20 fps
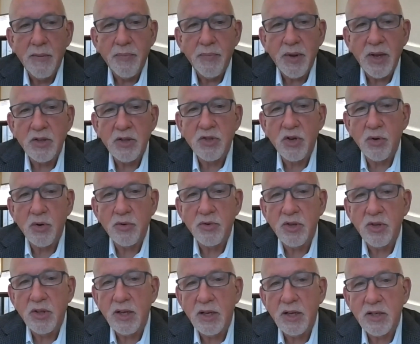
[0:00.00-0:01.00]
And so to
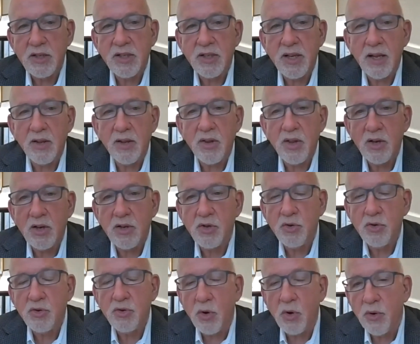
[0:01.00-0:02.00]
the extent that you
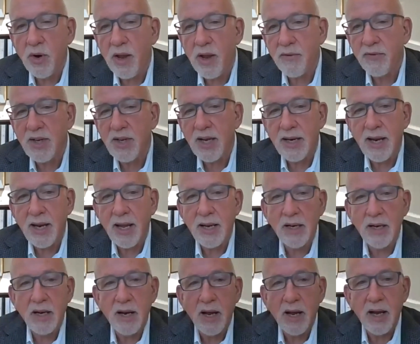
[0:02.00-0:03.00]
don't have
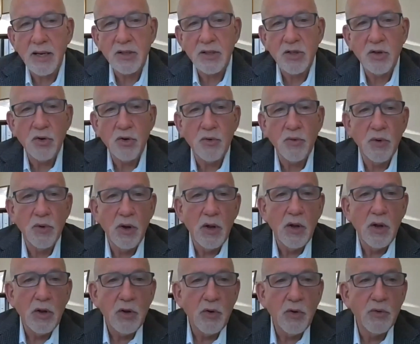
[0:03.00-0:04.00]
1099s and you
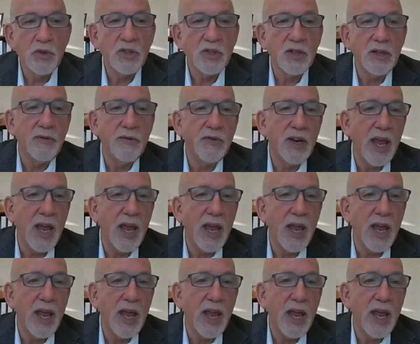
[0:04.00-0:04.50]
received